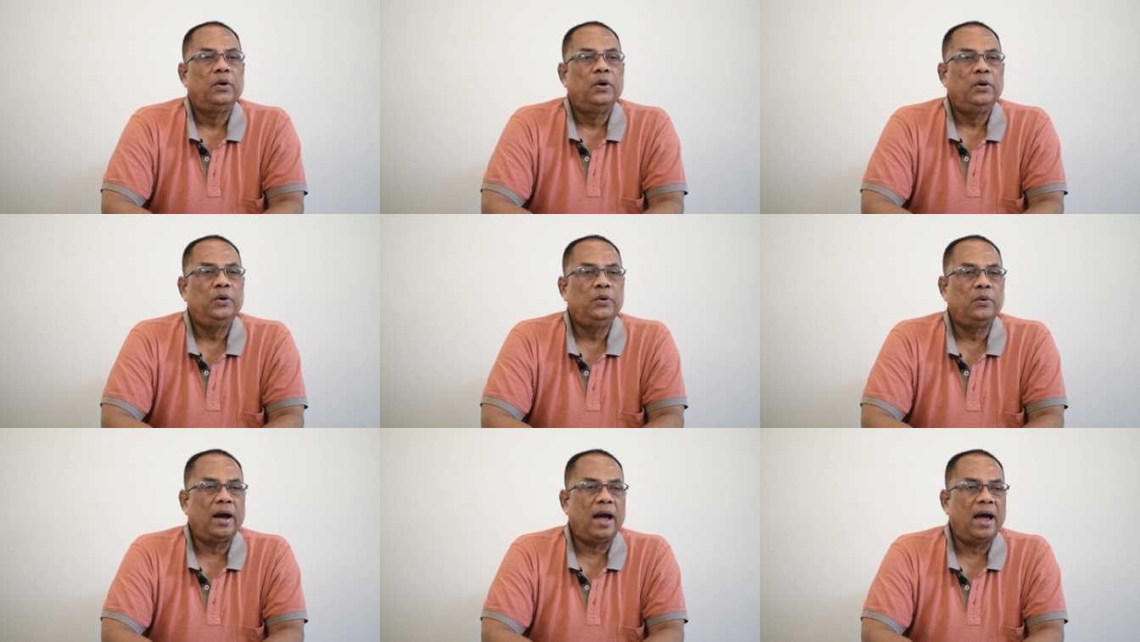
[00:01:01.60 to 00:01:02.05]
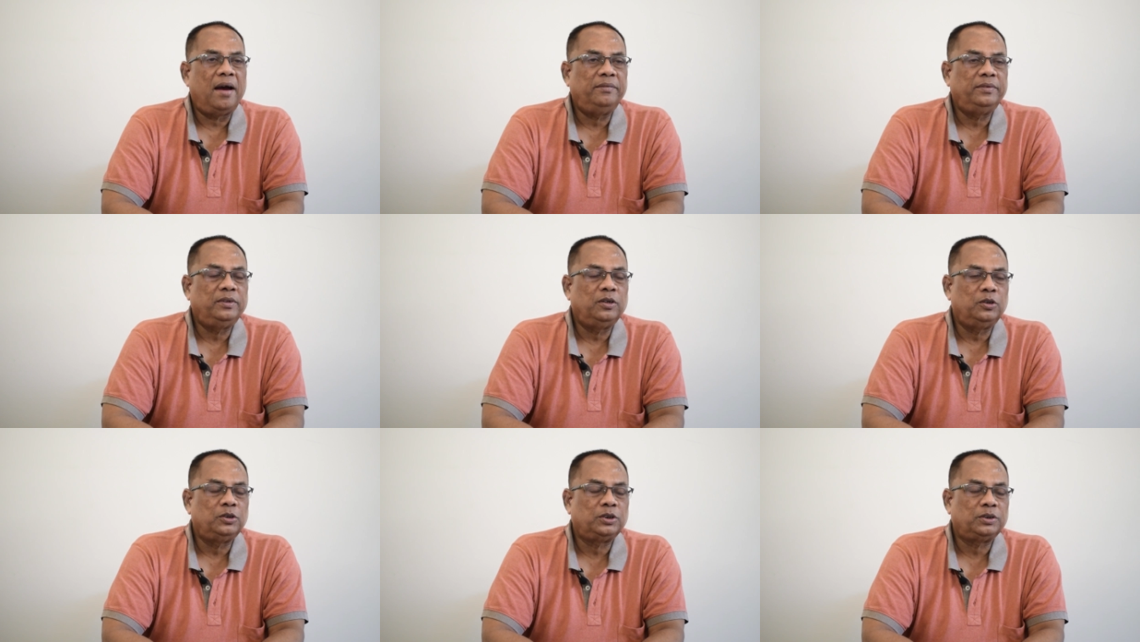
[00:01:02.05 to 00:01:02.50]
you
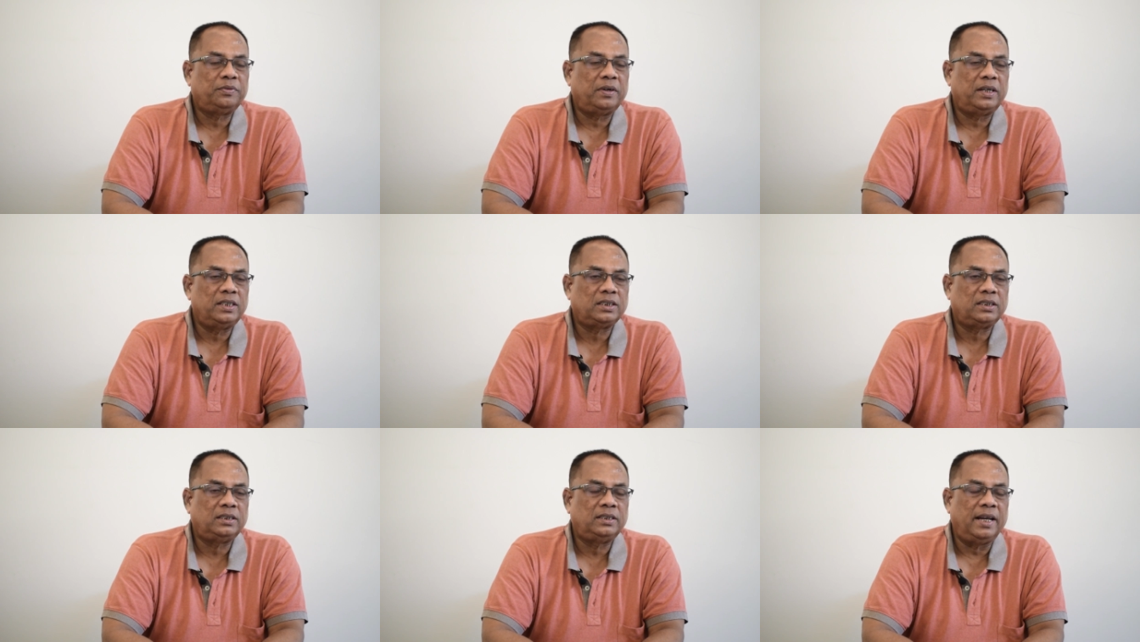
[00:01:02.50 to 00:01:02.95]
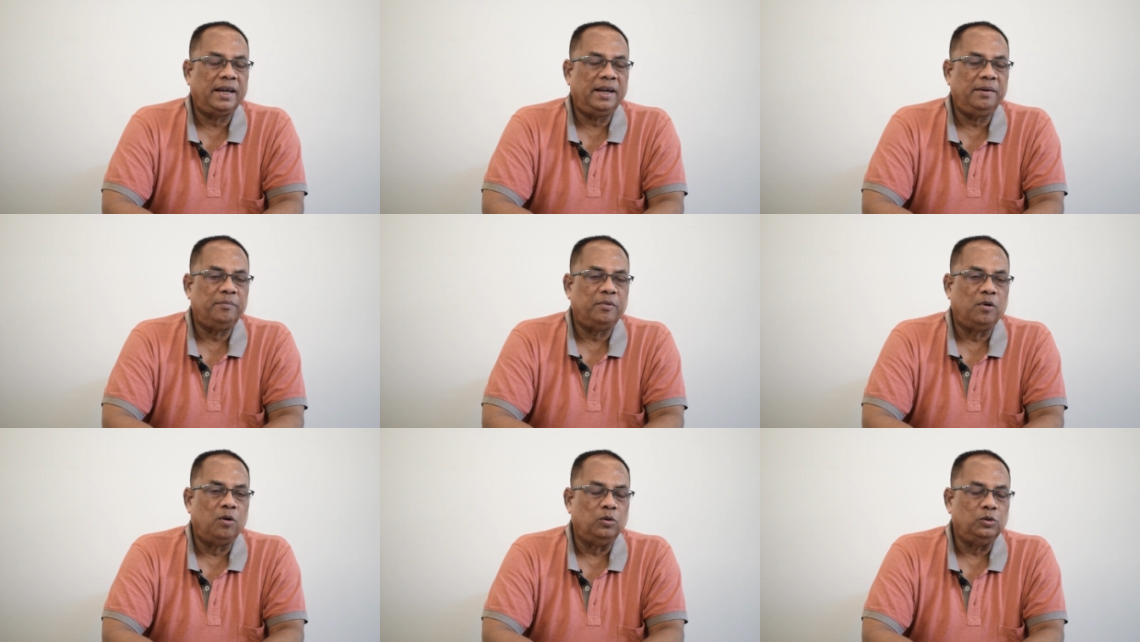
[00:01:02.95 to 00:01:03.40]
have those first three
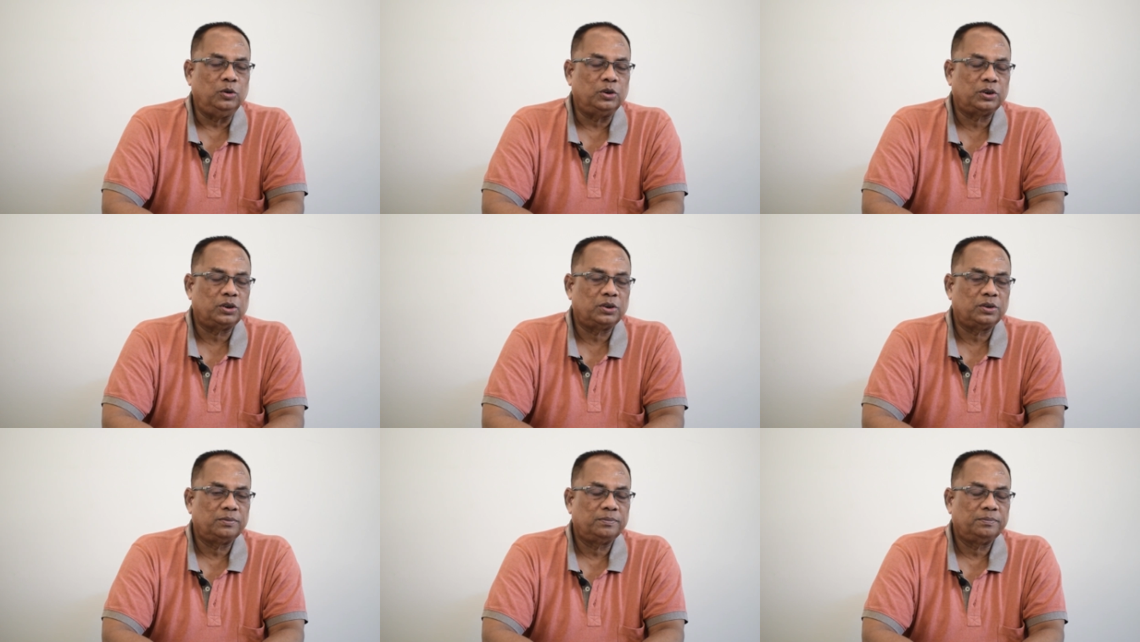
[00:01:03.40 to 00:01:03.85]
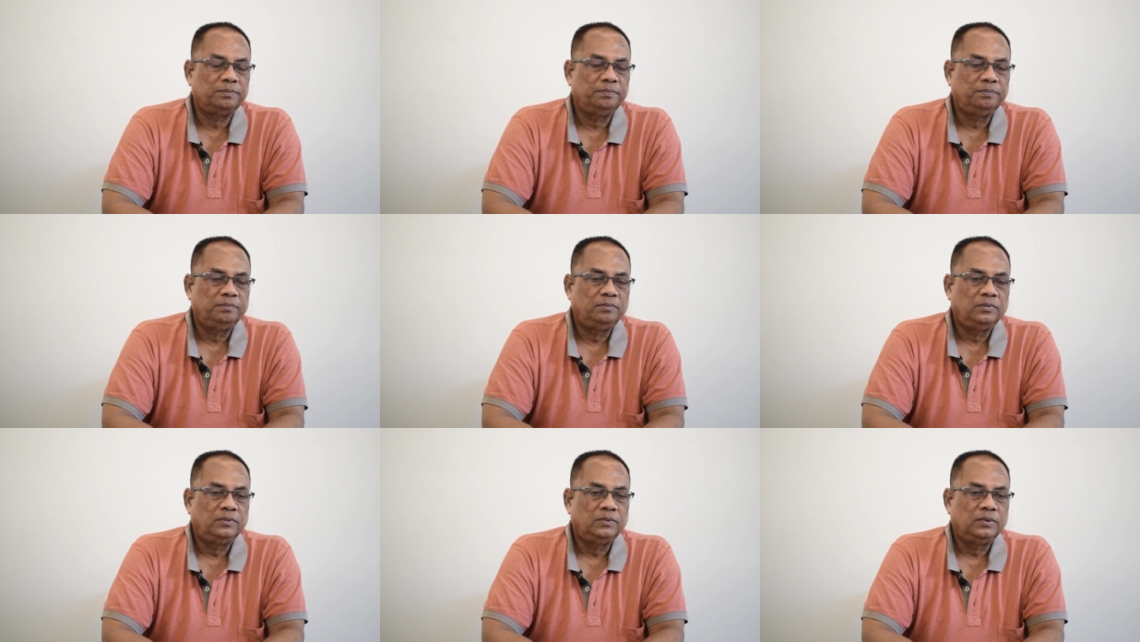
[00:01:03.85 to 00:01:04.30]
bones
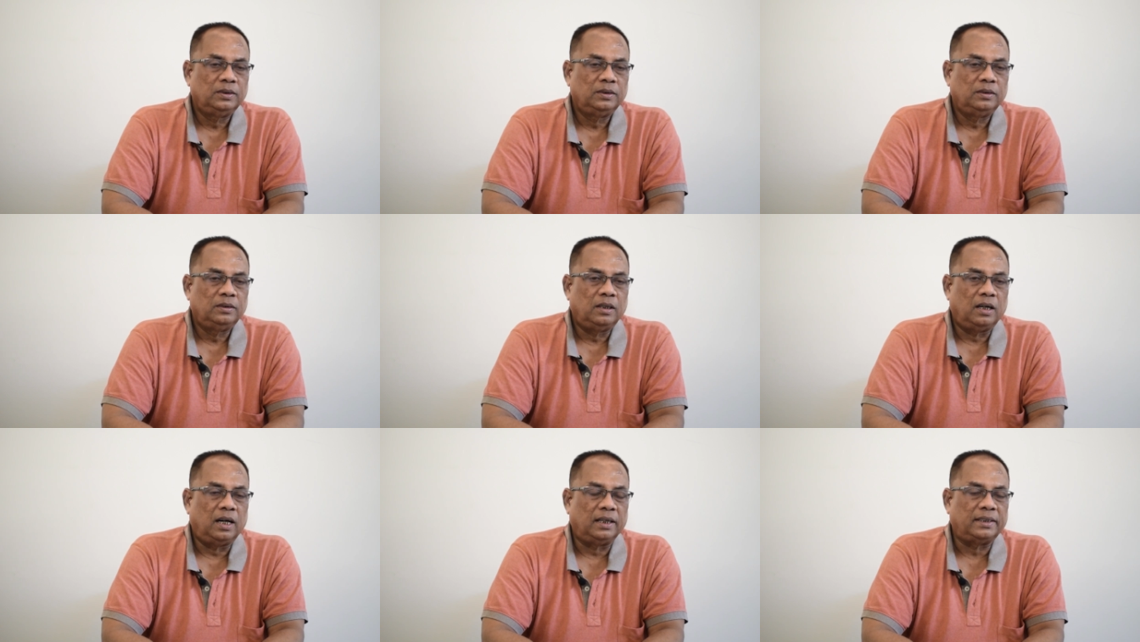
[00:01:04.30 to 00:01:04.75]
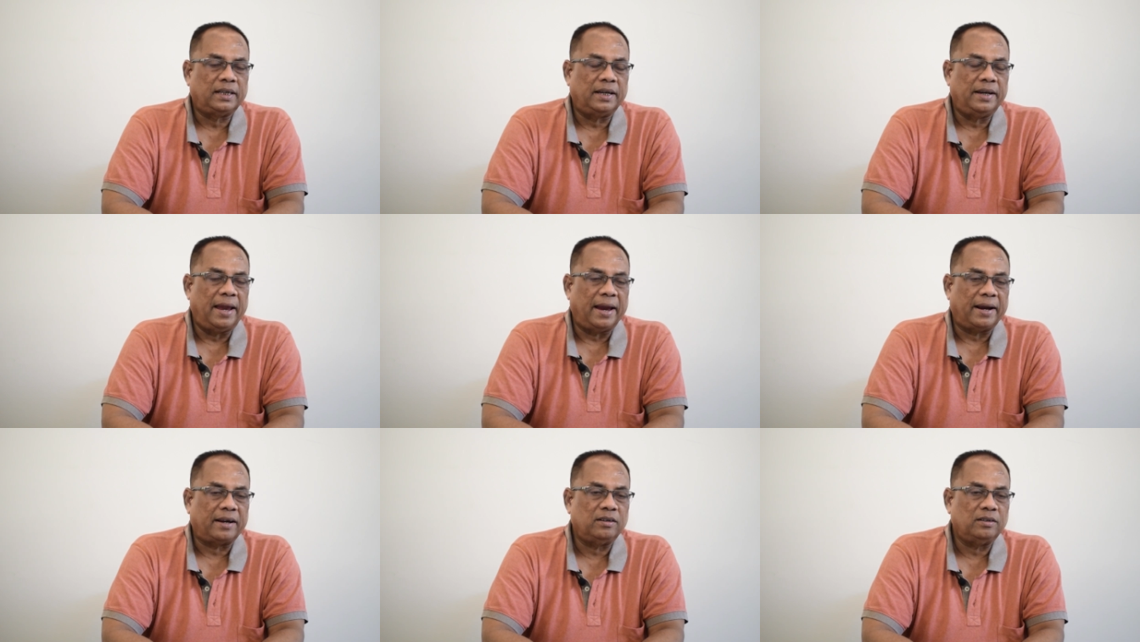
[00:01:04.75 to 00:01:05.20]
at the
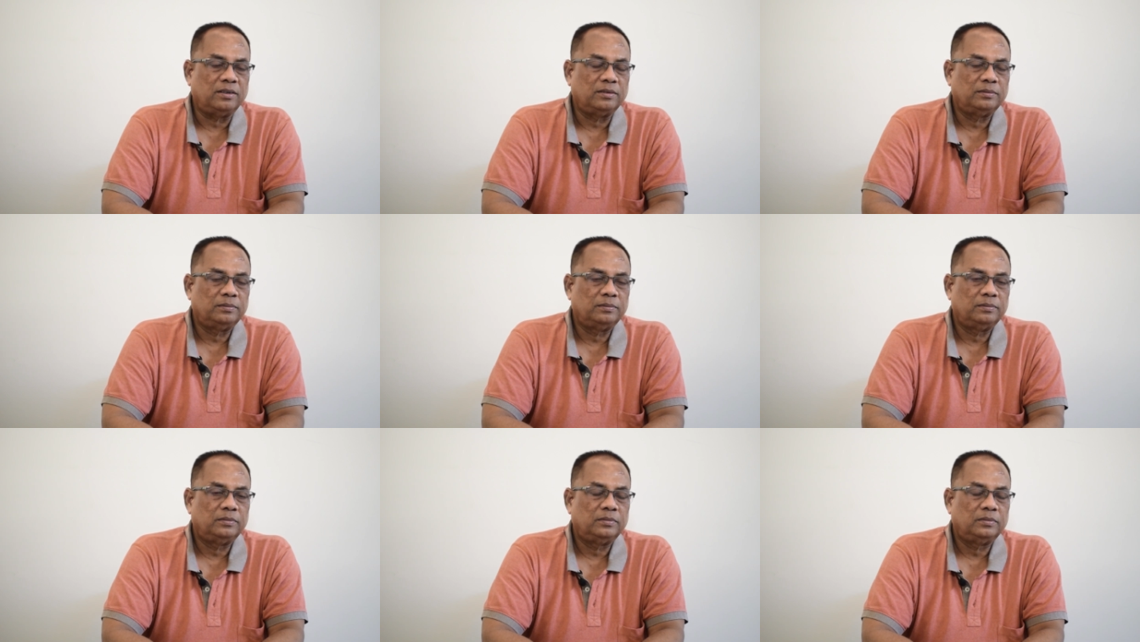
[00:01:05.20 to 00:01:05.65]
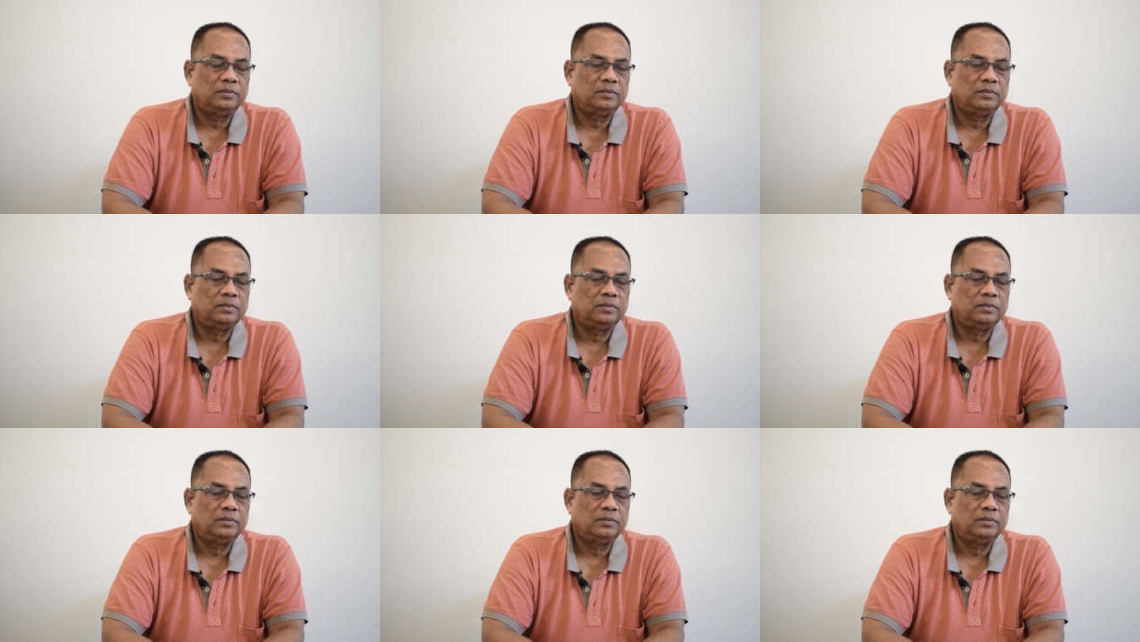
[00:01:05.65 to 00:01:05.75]
neck. Right.